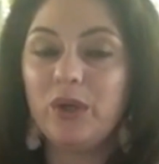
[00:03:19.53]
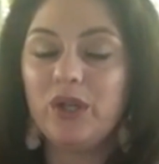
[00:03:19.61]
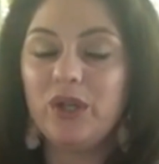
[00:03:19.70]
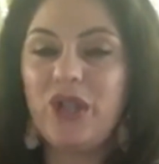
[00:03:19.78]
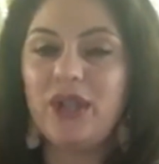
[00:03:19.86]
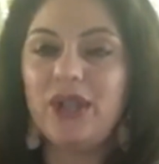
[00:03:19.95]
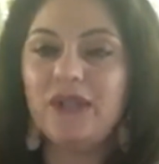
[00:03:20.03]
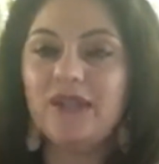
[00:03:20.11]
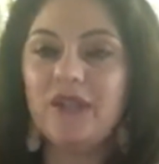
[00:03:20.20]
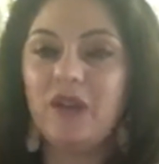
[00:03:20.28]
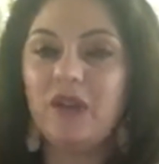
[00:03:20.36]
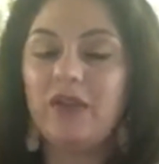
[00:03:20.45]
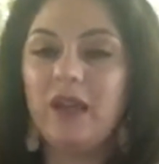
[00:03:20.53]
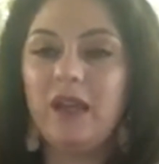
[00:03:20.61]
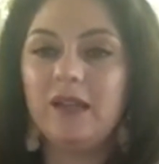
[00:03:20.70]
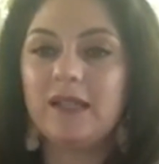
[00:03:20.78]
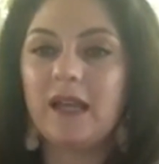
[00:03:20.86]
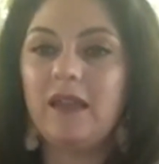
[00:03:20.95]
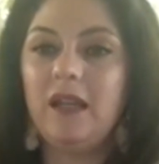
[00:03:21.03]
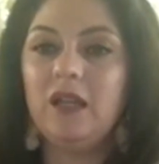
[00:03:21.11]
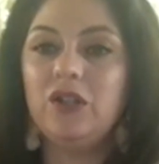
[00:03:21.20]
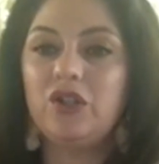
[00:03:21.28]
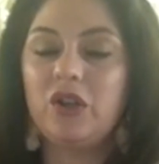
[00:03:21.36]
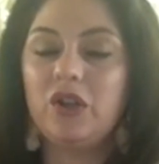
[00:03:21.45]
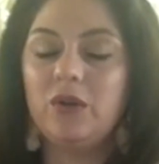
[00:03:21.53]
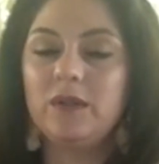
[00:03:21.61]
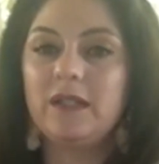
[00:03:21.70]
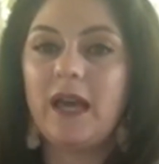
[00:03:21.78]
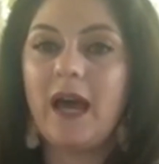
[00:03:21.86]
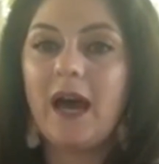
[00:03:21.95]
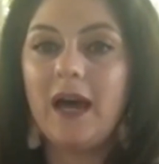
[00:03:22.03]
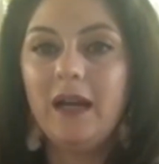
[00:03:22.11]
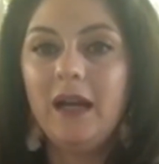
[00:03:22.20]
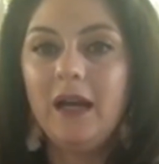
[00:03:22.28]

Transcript: which I think is a good thing because I think it shows that